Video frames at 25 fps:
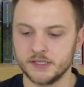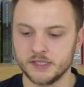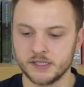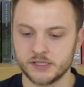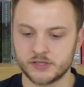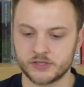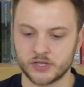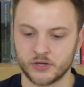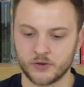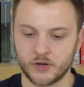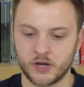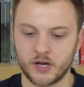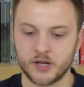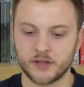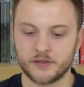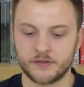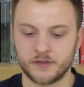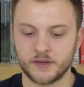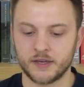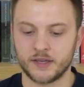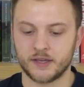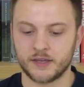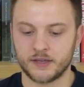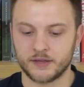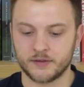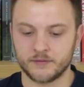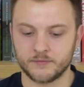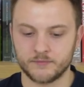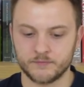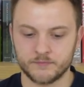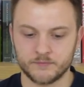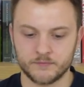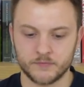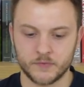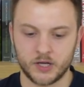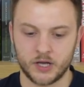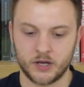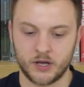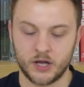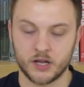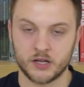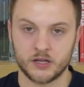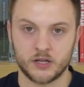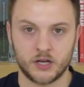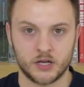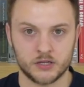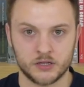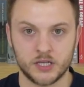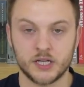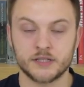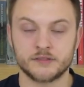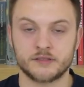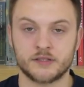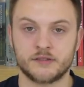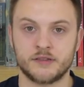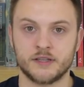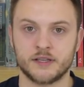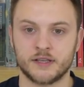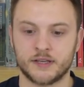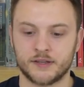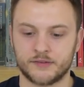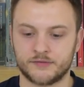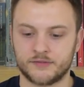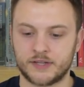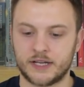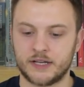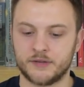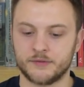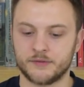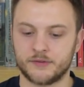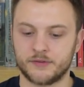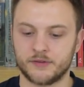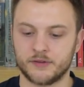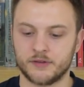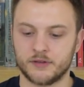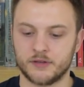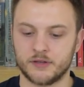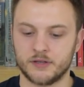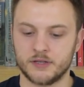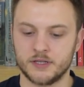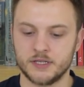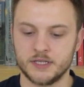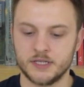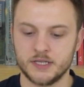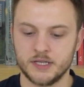So I think I like to think it's down to